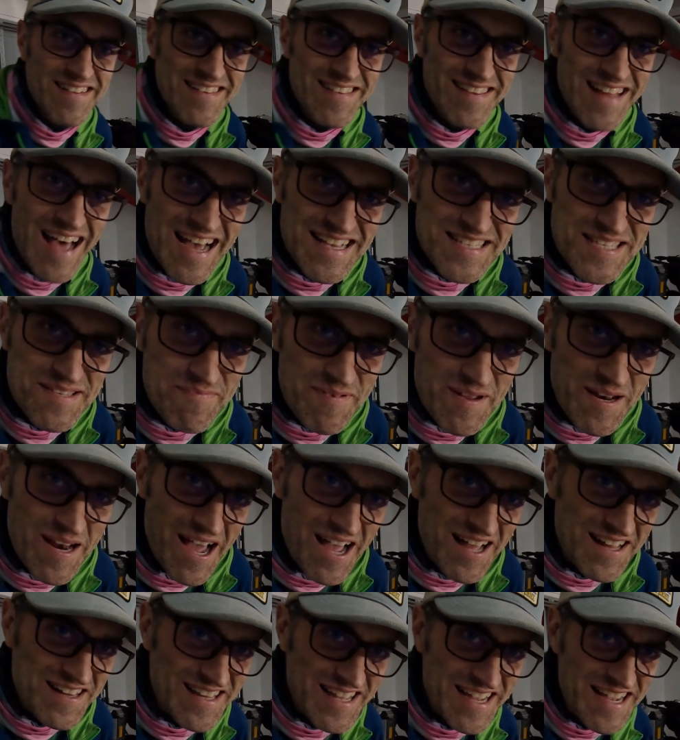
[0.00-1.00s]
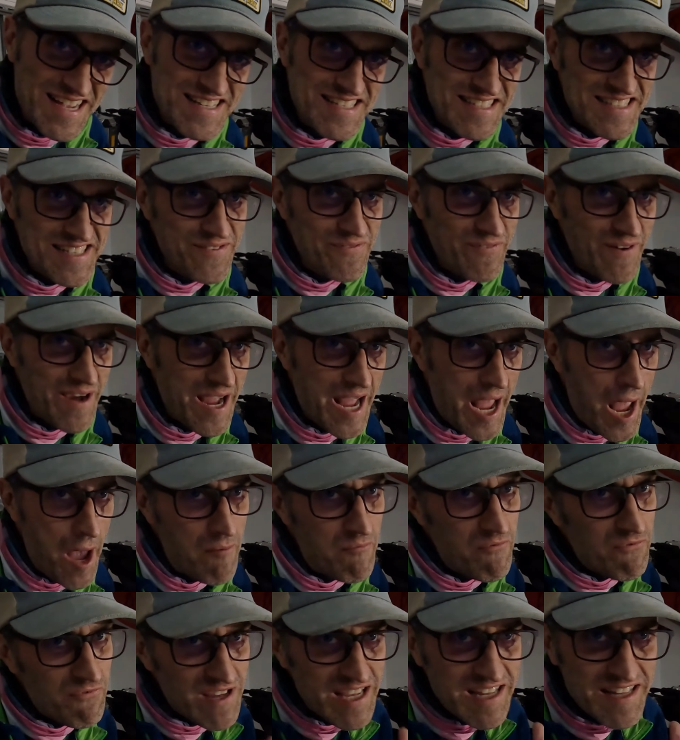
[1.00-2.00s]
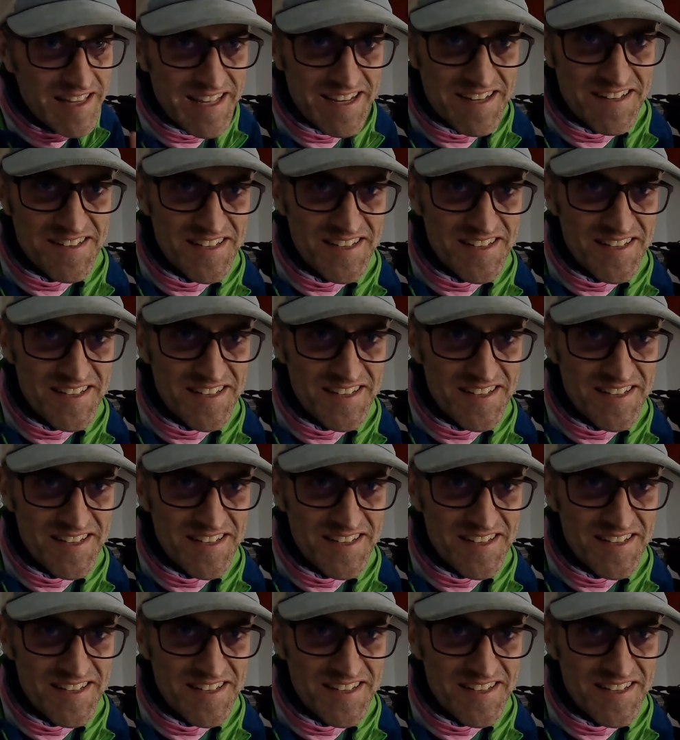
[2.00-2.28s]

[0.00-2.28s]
Last but not least, if I am feeling